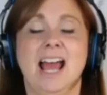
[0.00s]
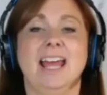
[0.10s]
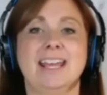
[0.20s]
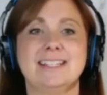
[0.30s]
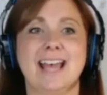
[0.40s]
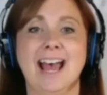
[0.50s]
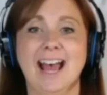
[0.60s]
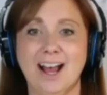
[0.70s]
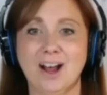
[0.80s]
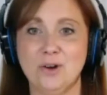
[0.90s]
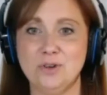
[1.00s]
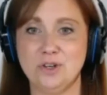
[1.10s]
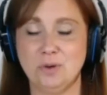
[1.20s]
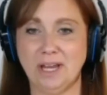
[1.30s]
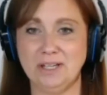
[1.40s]
is, how
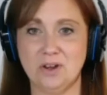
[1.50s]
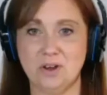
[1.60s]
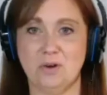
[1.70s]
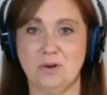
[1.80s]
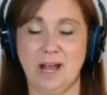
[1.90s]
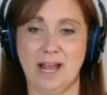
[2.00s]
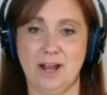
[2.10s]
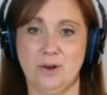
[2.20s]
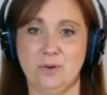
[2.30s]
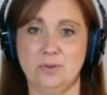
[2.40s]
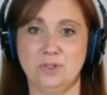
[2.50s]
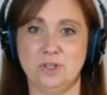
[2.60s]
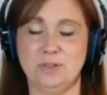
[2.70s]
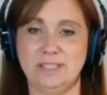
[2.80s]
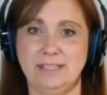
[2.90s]
do I know how to
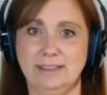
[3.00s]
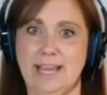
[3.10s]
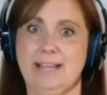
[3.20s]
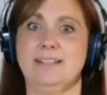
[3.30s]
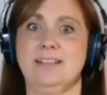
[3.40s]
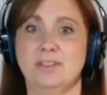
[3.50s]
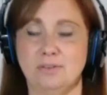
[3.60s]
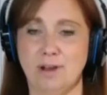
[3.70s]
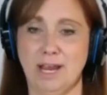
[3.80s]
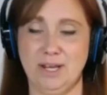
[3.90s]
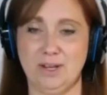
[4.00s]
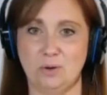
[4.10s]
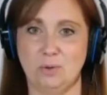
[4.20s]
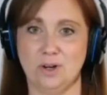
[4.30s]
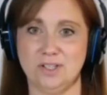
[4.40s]
select the right
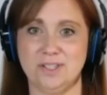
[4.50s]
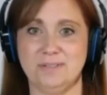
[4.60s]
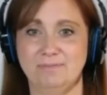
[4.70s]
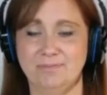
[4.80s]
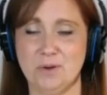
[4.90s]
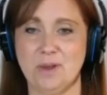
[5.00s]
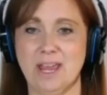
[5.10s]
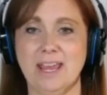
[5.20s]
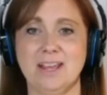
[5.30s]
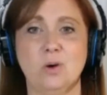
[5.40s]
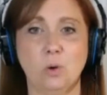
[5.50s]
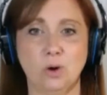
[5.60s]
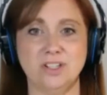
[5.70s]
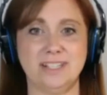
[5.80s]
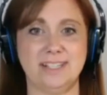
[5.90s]
course? Okay,
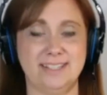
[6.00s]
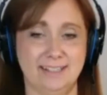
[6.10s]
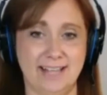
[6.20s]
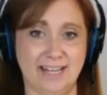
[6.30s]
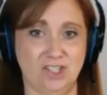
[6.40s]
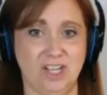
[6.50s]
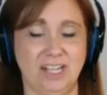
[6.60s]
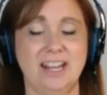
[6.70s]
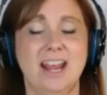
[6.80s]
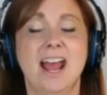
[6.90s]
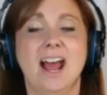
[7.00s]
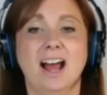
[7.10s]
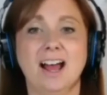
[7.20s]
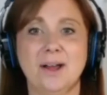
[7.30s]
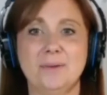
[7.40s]
course selection.
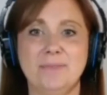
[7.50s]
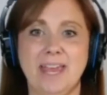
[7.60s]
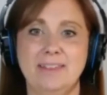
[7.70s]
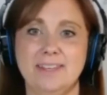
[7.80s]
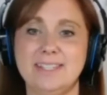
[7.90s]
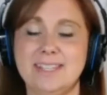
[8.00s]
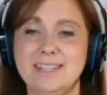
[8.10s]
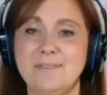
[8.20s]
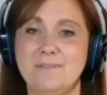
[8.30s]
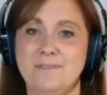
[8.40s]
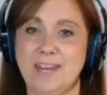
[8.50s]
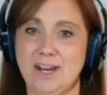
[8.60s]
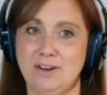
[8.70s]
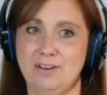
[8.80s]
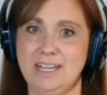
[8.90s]
And this is a
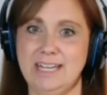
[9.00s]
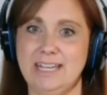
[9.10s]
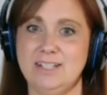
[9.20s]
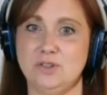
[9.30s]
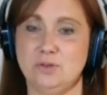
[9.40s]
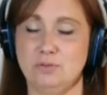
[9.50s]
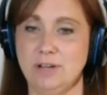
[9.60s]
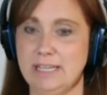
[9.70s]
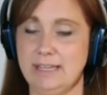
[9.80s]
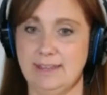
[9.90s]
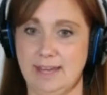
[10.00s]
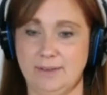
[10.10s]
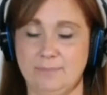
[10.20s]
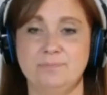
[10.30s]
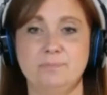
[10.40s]
very tricky
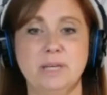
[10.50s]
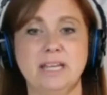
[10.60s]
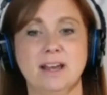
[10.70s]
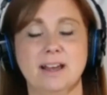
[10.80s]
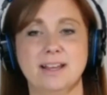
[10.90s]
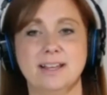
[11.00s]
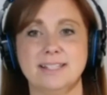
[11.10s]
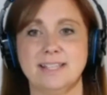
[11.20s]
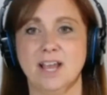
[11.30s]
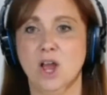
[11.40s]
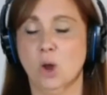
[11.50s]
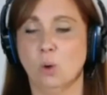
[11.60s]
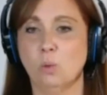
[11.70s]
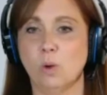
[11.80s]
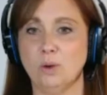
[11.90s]
thing, because
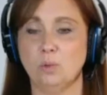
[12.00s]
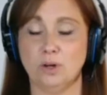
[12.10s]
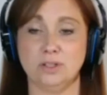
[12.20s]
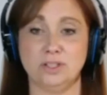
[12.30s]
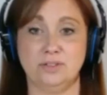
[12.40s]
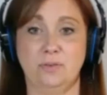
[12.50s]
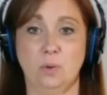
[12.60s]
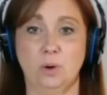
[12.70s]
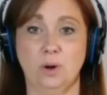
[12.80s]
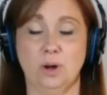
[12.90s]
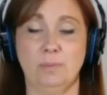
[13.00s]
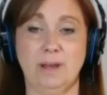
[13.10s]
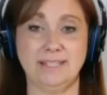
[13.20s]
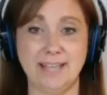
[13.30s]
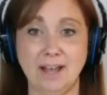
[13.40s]
what works for
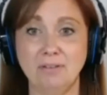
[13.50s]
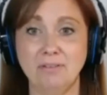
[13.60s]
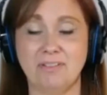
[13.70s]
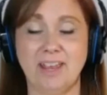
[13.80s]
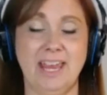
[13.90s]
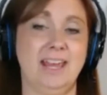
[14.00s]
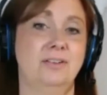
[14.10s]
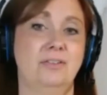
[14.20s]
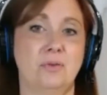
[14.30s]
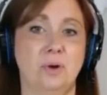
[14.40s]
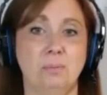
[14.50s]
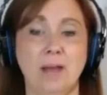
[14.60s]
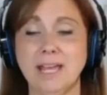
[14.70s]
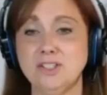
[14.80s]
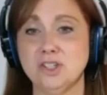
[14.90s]
myself and for
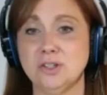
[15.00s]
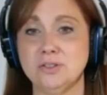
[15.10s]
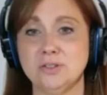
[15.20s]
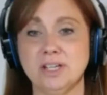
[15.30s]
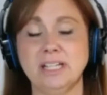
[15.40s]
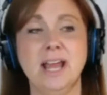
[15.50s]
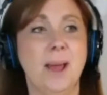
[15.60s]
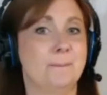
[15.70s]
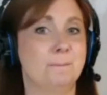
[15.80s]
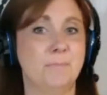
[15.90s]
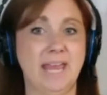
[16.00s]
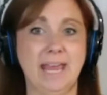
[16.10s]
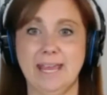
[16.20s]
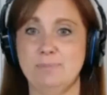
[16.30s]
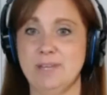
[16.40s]
my children
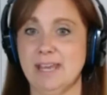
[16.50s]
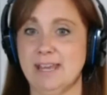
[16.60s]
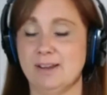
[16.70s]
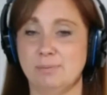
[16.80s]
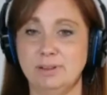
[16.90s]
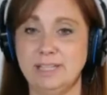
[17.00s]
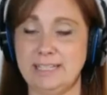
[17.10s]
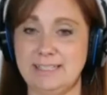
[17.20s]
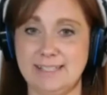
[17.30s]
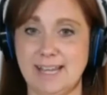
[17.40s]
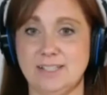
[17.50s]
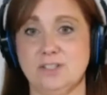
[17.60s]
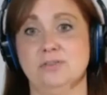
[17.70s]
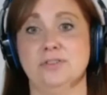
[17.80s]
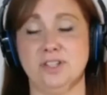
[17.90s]
may be a complete
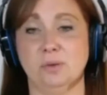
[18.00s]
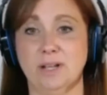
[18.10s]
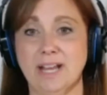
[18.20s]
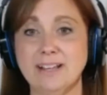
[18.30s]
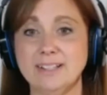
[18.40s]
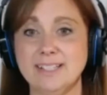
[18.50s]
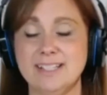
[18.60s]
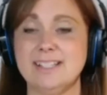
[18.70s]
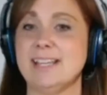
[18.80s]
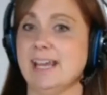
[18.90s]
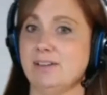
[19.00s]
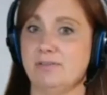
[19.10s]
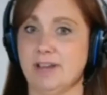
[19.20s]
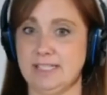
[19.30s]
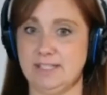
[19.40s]
disaster for someone else's, and
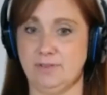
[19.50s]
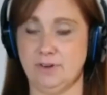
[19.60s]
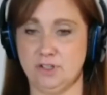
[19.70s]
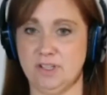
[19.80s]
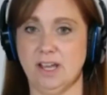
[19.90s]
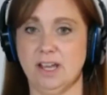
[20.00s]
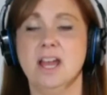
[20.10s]
vice versa.